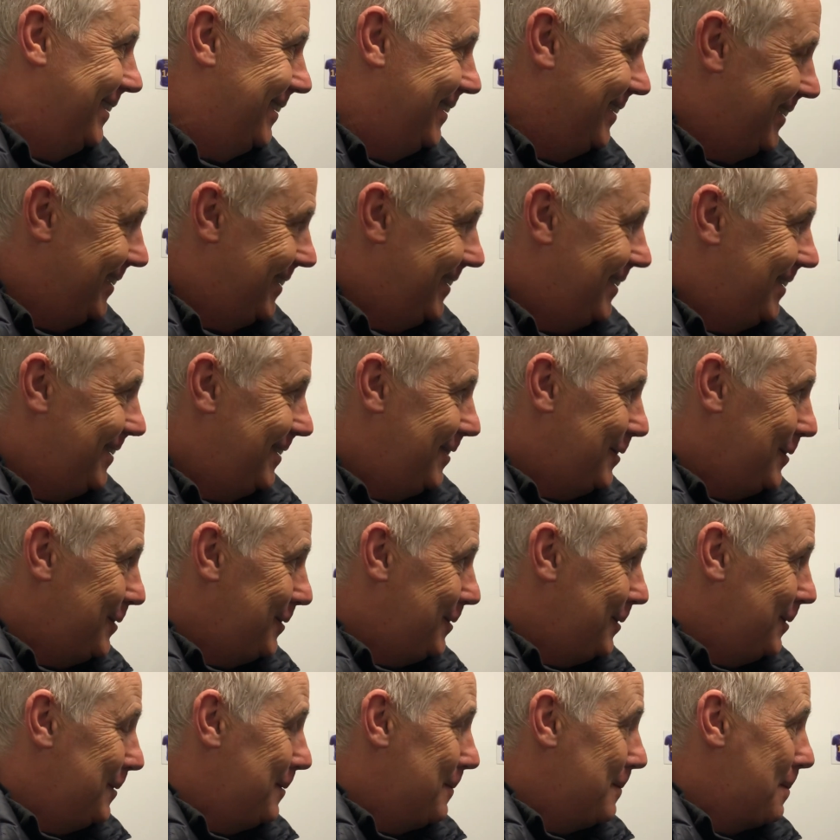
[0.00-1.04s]
Yeah, and I mean the
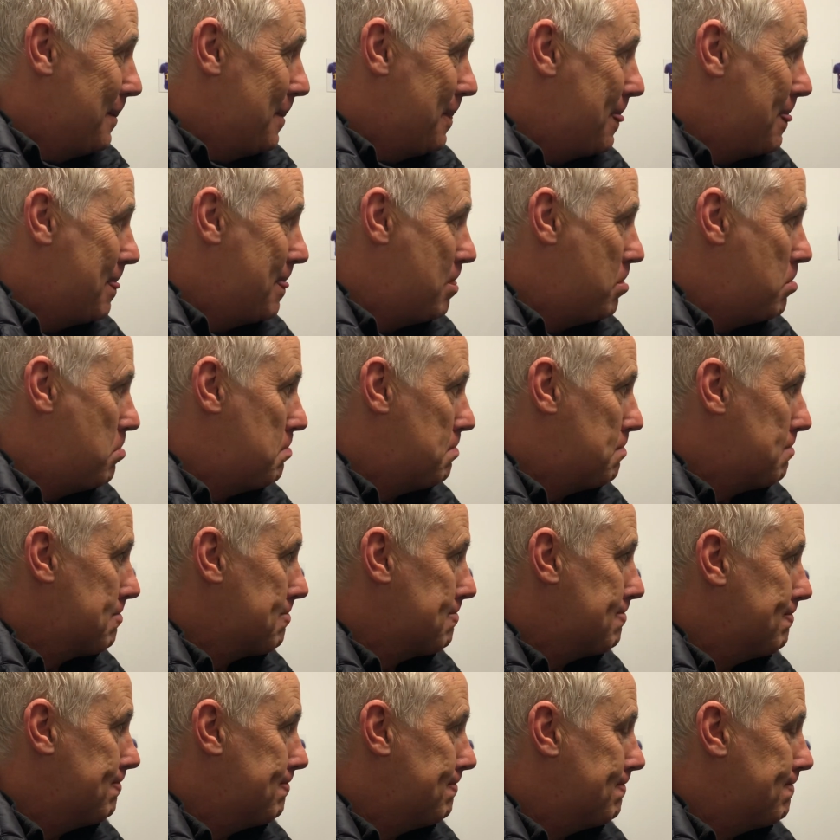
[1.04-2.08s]
injury situation as
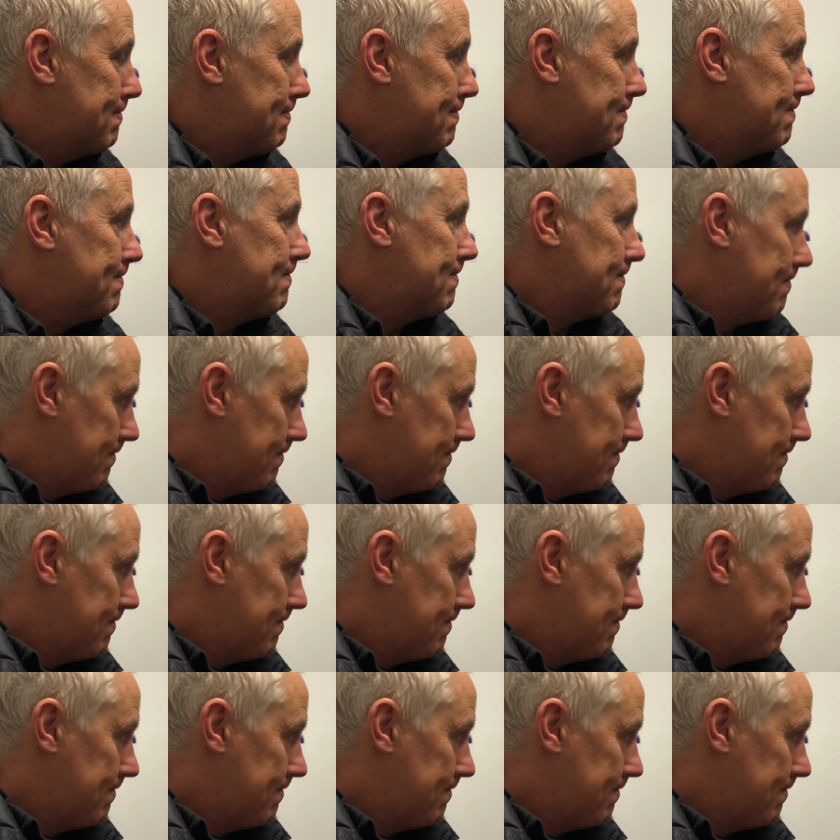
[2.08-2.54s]
well. I mean,